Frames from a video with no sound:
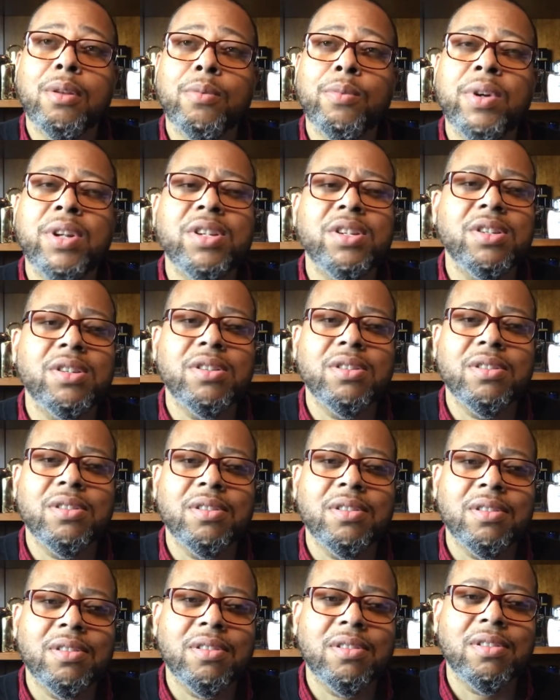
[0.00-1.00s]
which
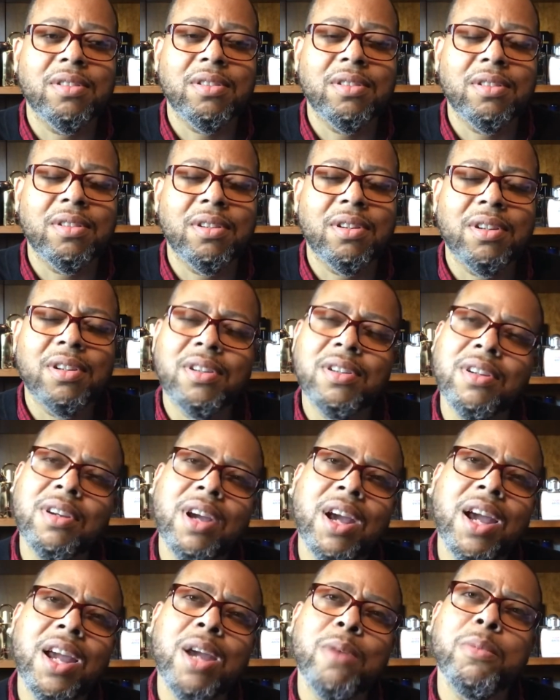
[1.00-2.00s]

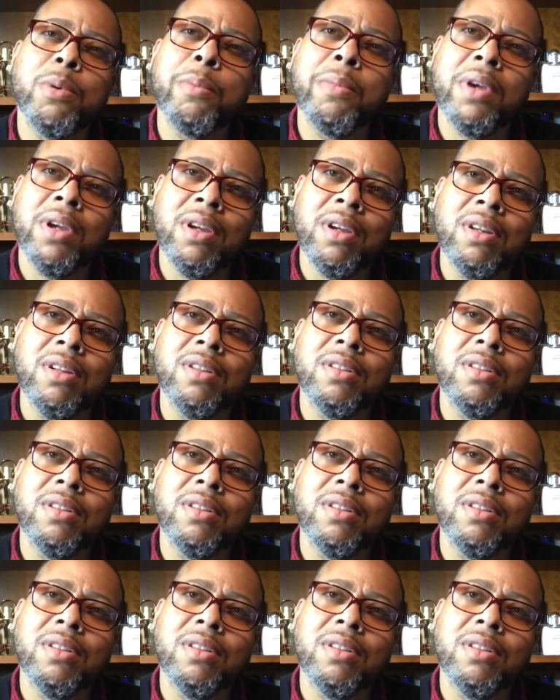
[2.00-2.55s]
I am a man.